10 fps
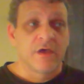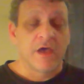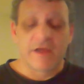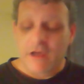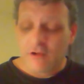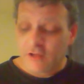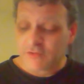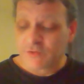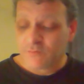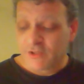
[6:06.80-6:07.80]
And I'll
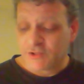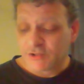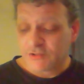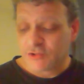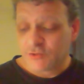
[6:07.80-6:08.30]
also mention